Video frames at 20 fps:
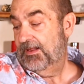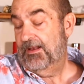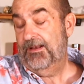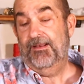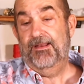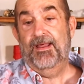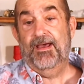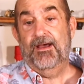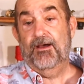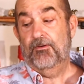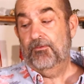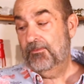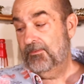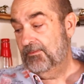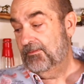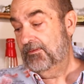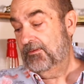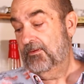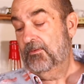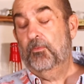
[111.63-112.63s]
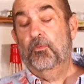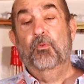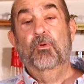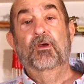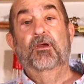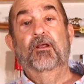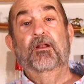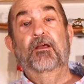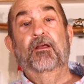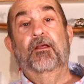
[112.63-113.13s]
Now
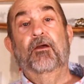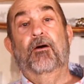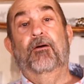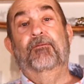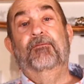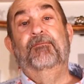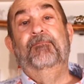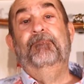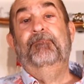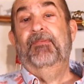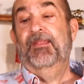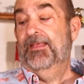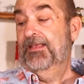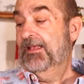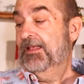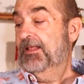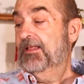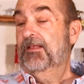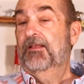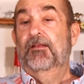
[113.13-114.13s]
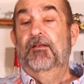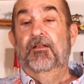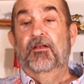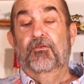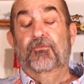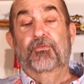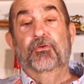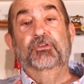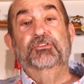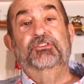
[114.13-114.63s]
we're going to go.
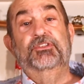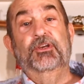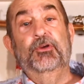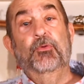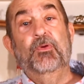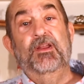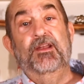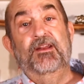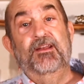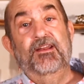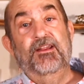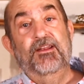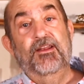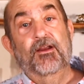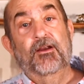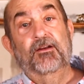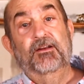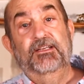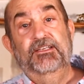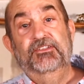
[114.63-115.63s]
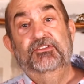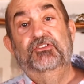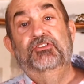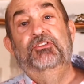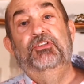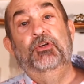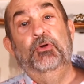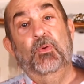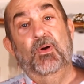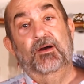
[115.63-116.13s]
First ingredient in there is
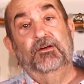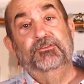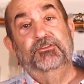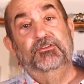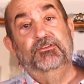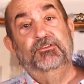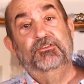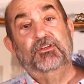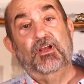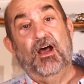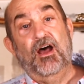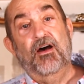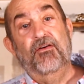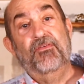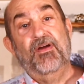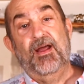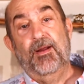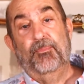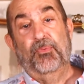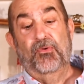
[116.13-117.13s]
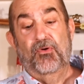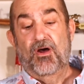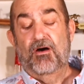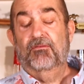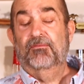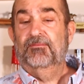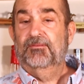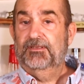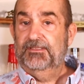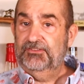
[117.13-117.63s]
2 ounces of Aperol.
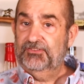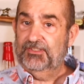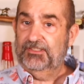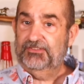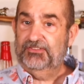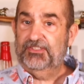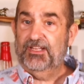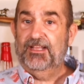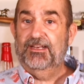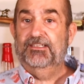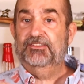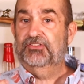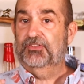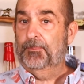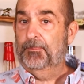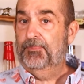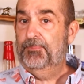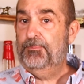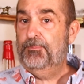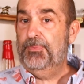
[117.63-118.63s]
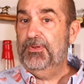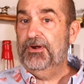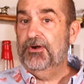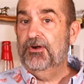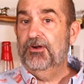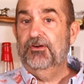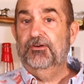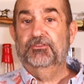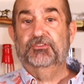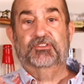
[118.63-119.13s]
As I said, it's a
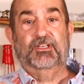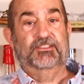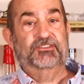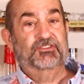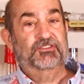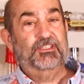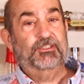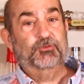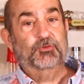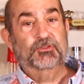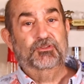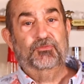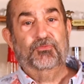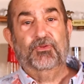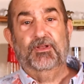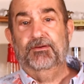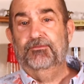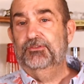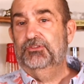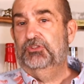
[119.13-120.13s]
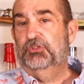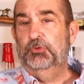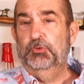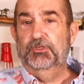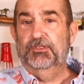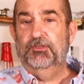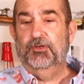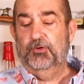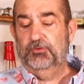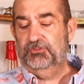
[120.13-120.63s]
bitter, it's got citrus flavors to
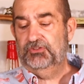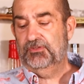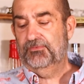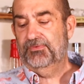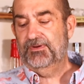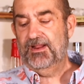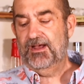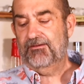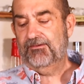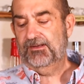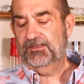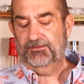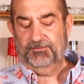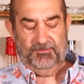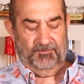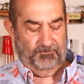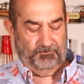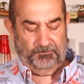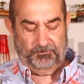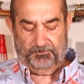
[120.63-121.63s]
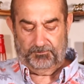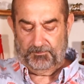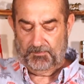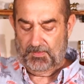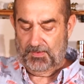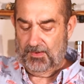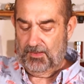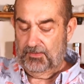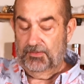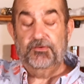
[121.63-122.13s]
it, notes of vanilla,
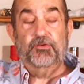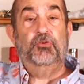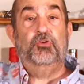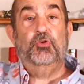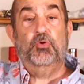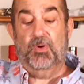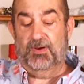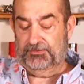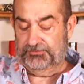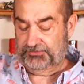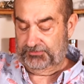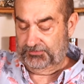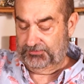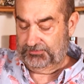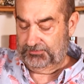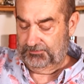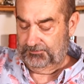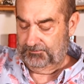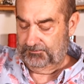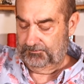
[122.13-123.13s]
2 ounces.